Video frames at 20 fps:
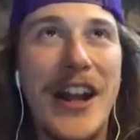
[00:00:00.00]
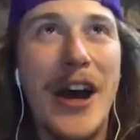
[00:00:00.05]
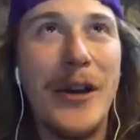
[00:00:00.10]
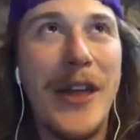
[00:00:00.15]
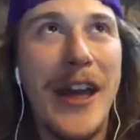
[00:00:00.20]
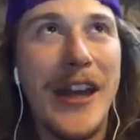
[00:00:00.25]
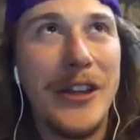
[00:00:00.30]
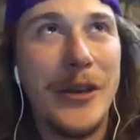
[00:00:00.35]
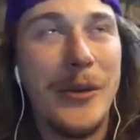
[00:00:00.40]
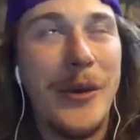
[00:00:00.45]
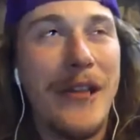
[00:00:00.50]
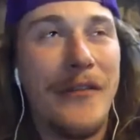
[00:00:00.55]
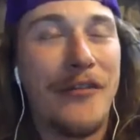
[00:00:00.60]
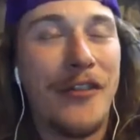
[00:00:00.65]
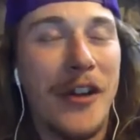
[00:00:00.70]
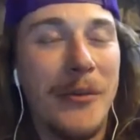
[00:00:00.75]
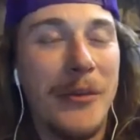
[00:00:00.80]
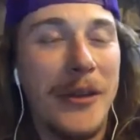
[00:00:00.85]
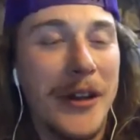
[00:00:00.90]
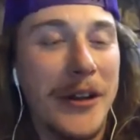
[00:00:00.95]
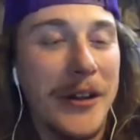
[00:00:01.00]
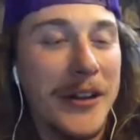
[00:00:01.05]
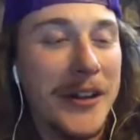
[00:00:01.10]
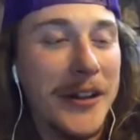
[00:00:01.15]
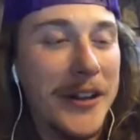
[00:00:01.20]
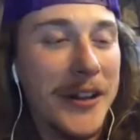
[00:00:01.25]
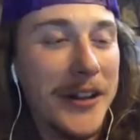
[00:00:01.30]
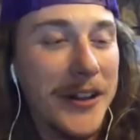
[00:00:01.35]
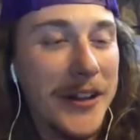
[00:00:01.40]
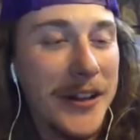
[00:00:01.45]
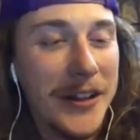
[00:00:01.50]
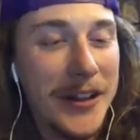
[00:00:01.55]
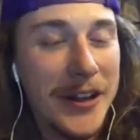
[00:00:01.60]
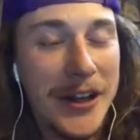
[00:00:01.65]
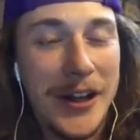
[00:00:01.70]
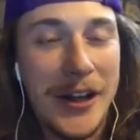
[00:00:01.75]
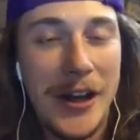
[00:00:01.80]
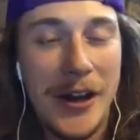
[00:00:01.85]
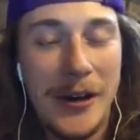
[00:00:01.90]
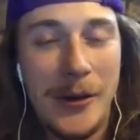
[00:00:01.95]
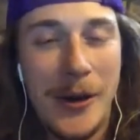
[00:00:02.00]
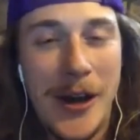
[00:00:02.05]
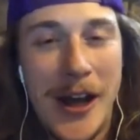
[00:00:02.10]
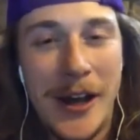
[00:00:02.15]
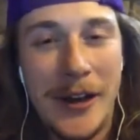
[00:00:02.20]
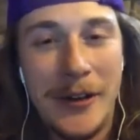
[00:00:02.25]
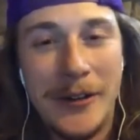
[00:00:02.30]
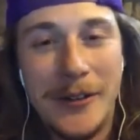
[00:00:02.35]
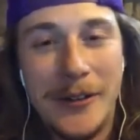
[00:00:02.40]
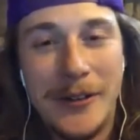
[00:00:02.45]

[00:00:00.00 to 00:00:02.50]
that you went from the. Oh wow.